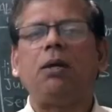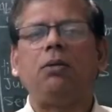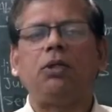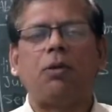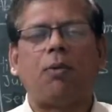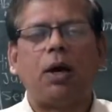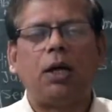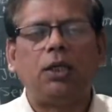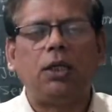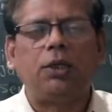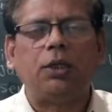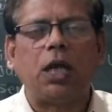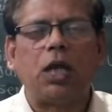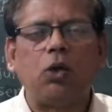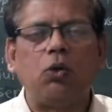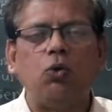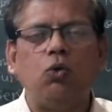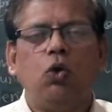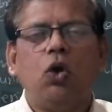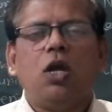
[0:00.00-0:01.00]
Jawaharlal
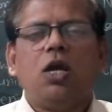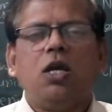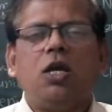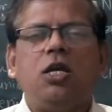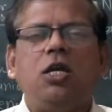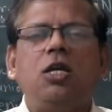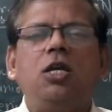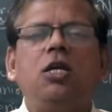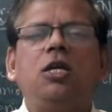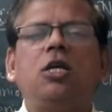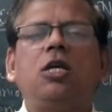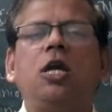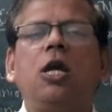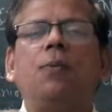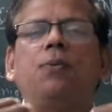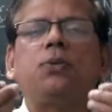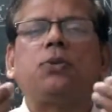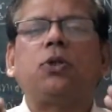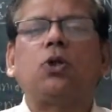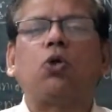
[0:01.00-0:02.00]
Nehru. He
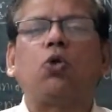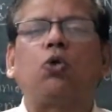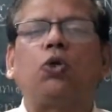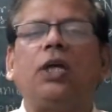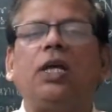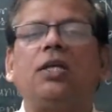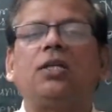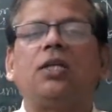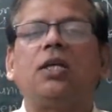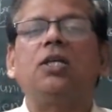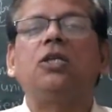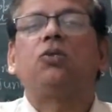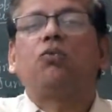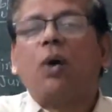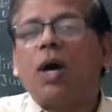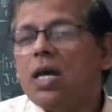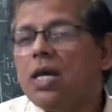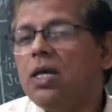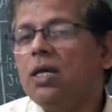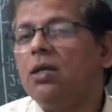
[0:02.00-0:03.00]
gives quotations.
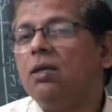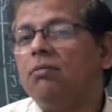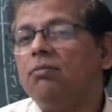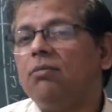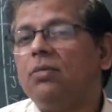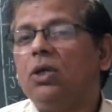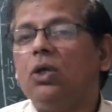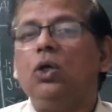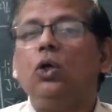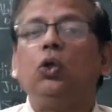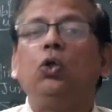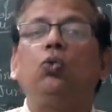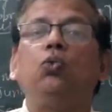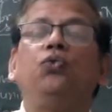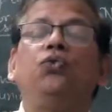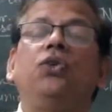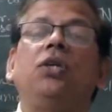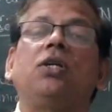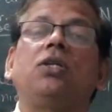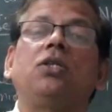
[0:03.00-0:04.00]
Why?
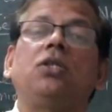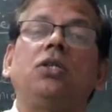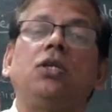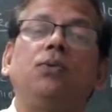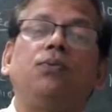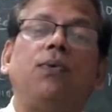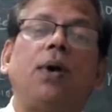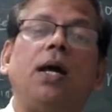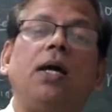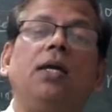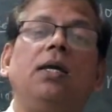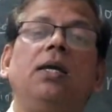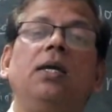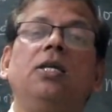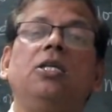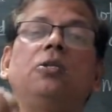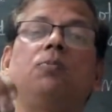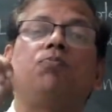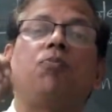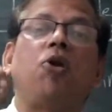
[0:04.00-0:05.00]
To justify
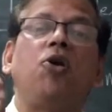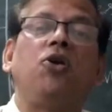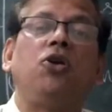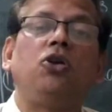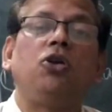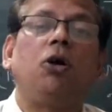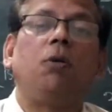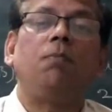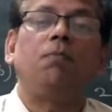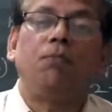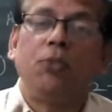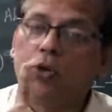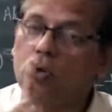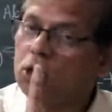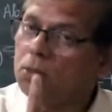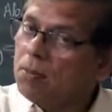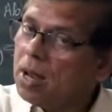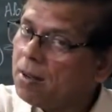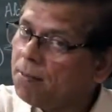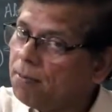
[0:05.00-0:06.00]
his point of view.
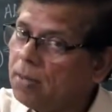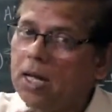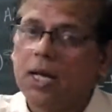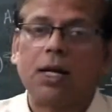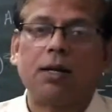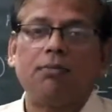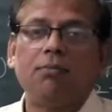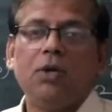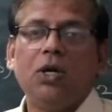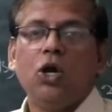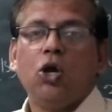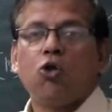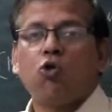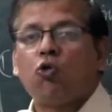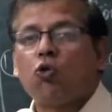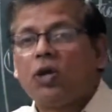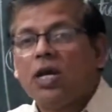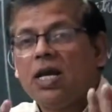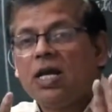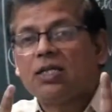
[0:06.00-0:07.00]
Remember,
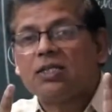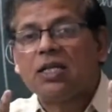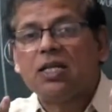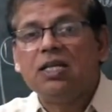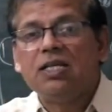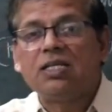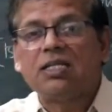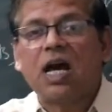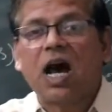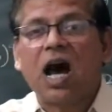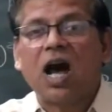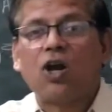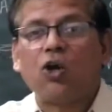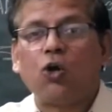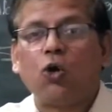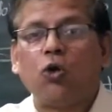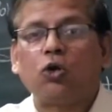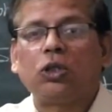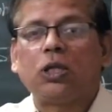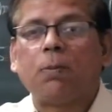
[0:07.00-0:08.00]
quotations are
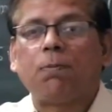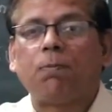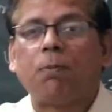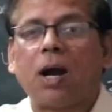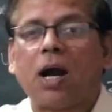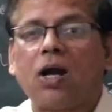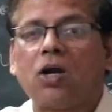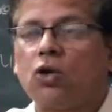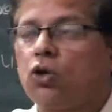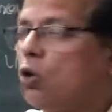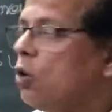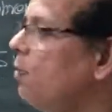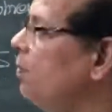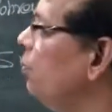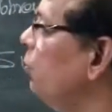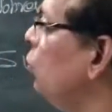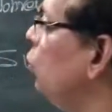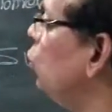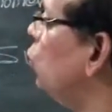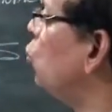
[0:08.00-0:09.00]
not the part
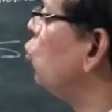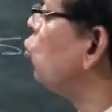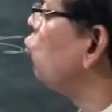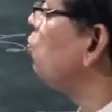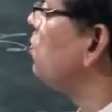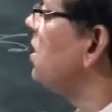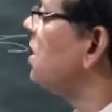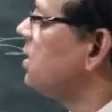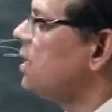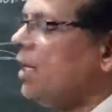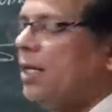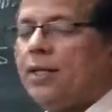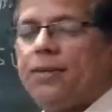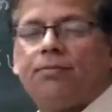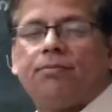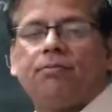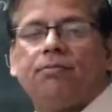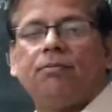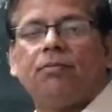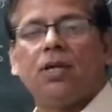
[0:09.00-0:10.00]
of note making.
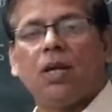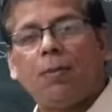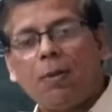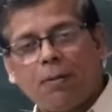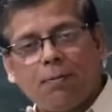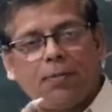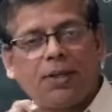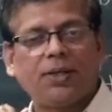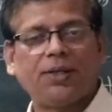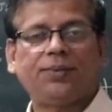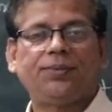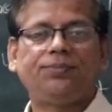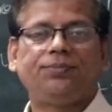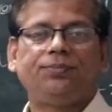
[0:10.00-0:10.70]
Remember.